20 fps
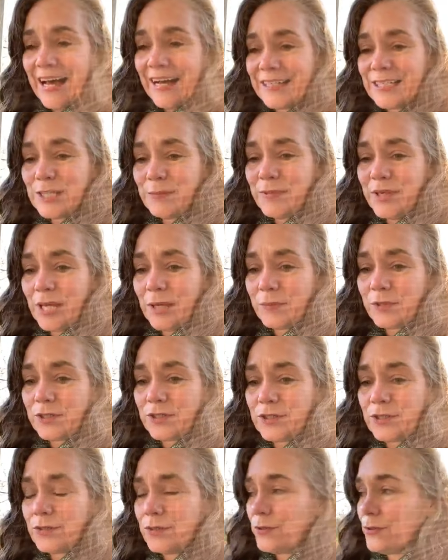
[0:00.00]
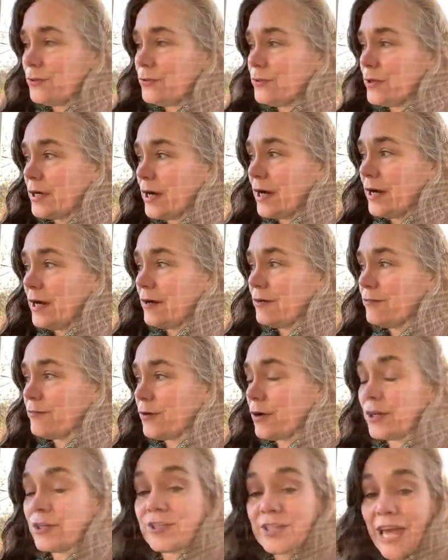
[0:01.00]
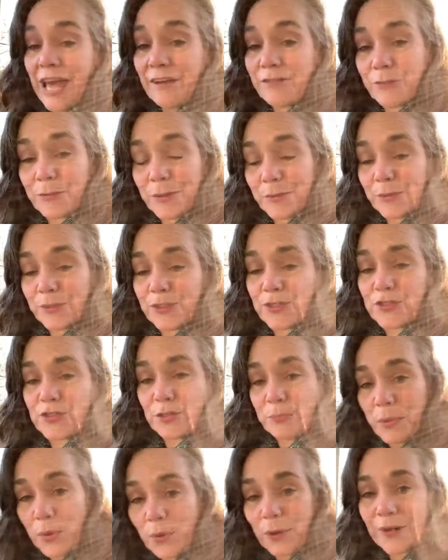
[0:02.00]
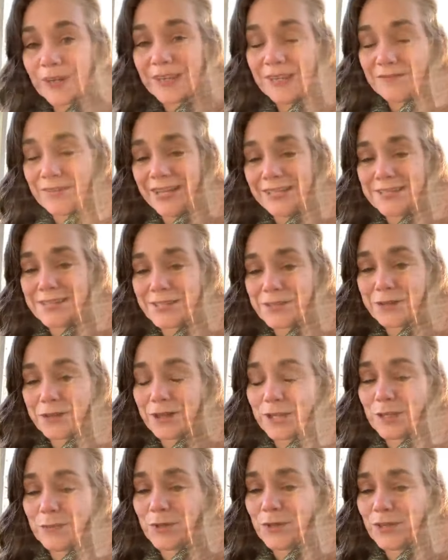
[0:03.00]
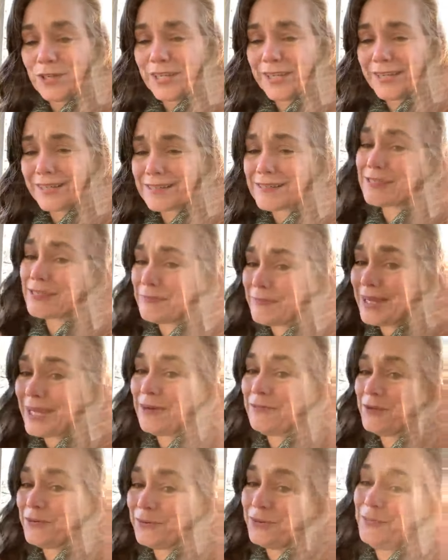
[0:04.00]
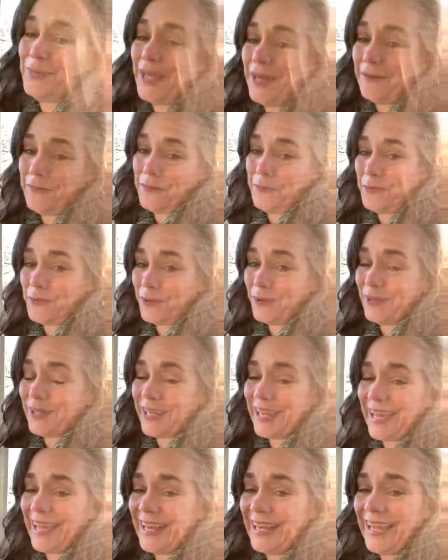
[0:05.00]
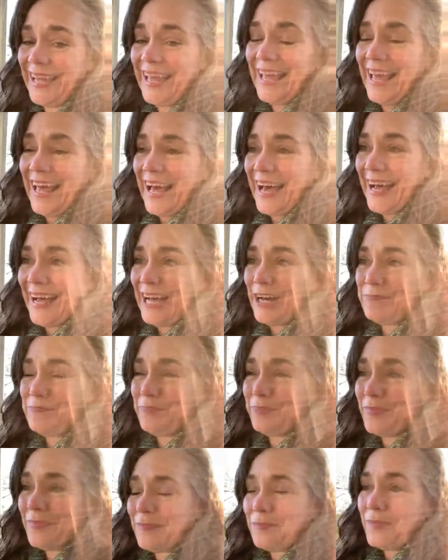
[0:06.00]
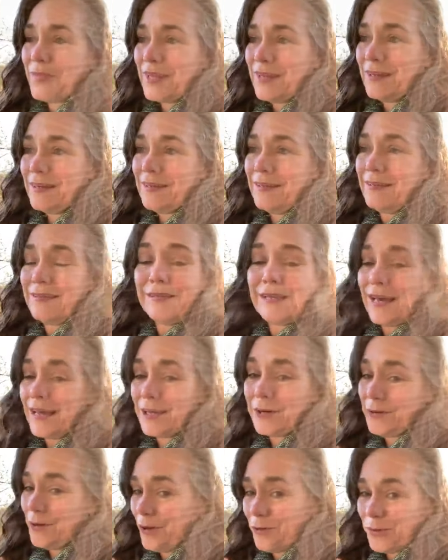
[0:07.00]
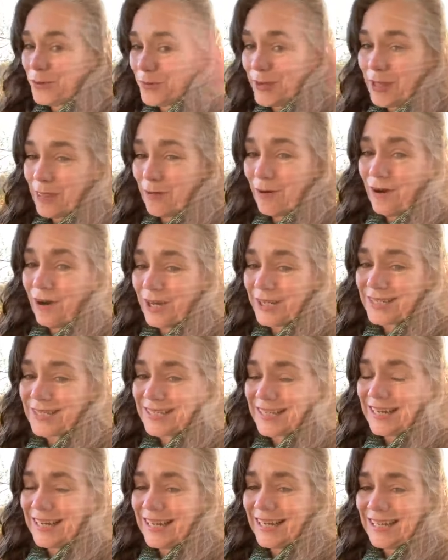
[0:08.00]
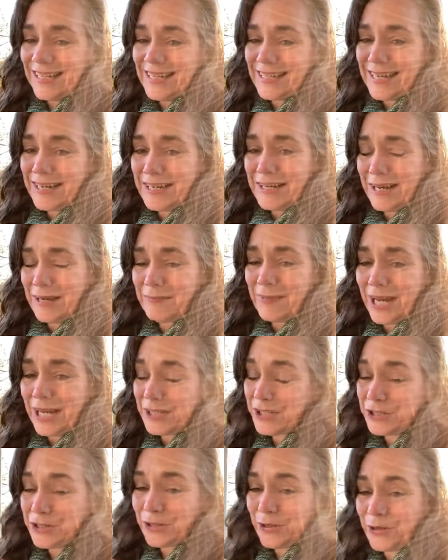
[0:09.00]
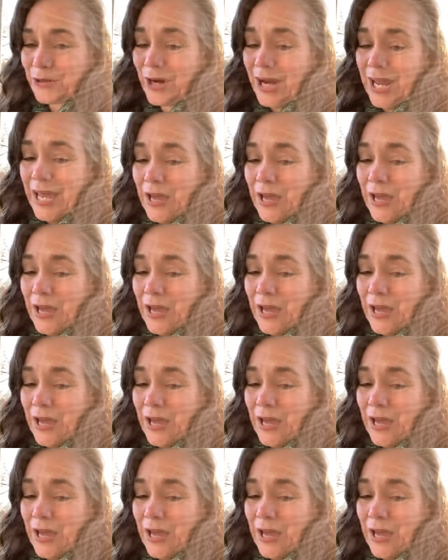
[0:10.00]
to be able to, for our staff to be able to support events in our community, because someday we will be out in the world again. Not at all what we thought. I'm not sure